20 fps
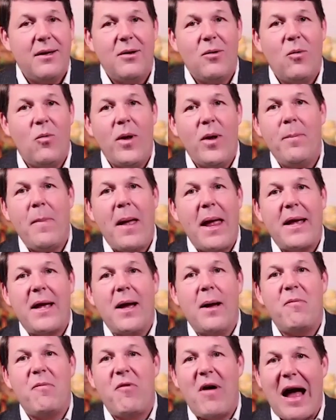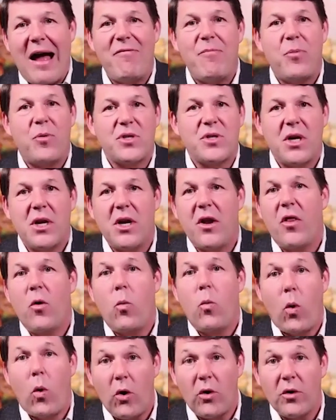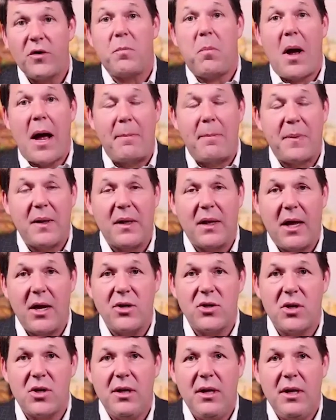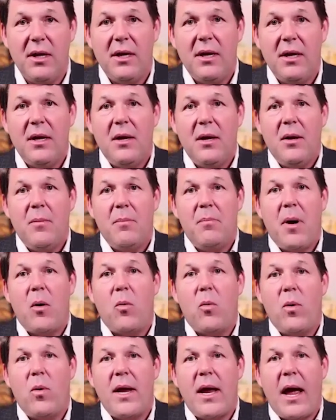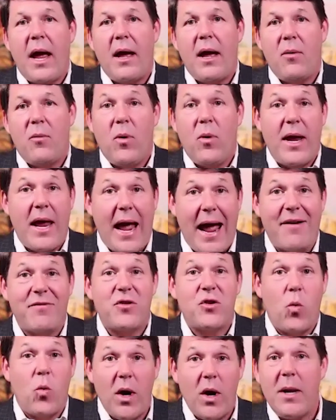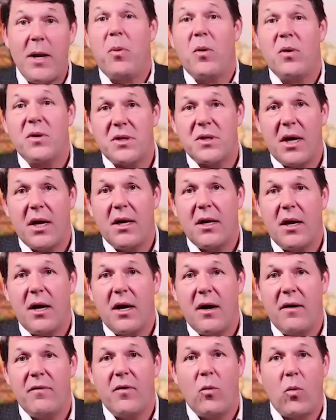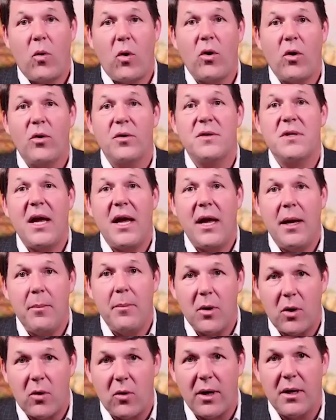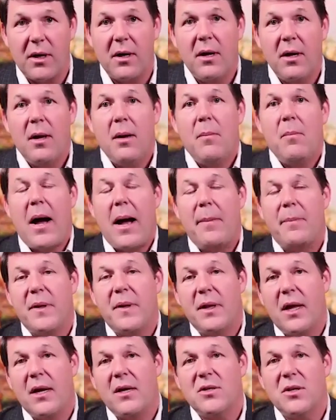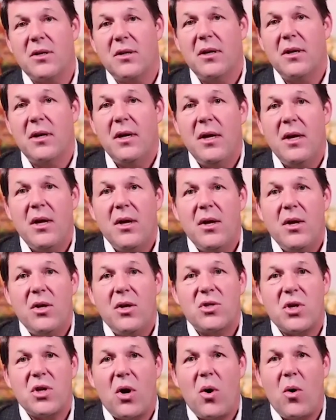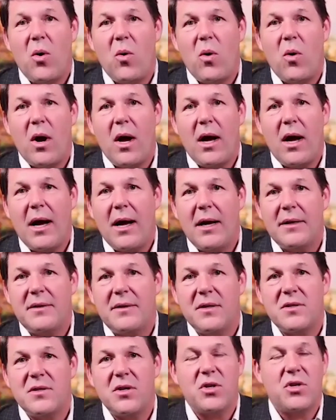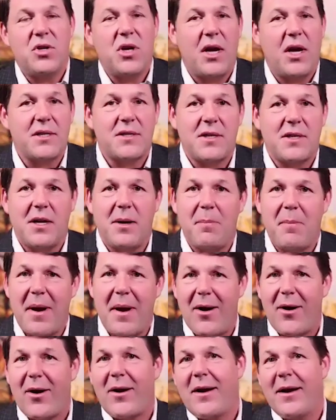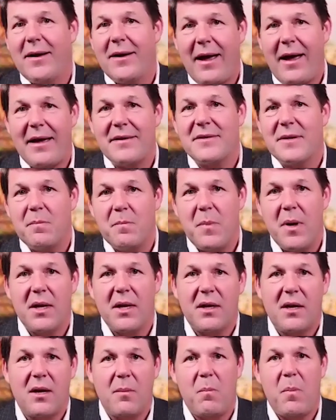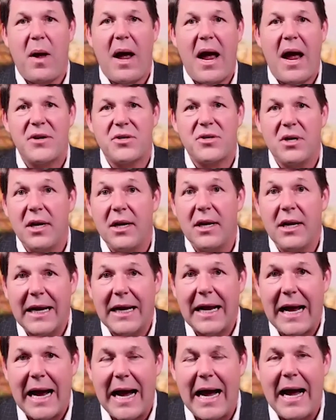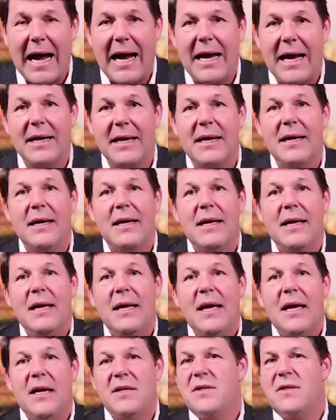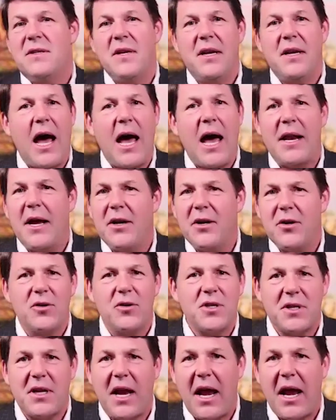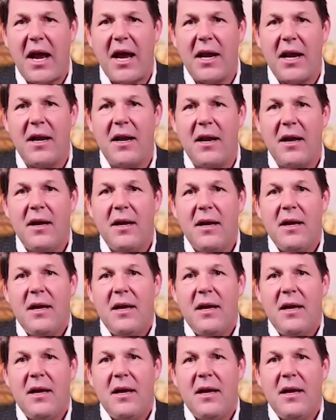We make up 5% of the world's population, but we have 20% of the world's immigrant population. So to suggest that America hasn't been compassionate and kind is to not understand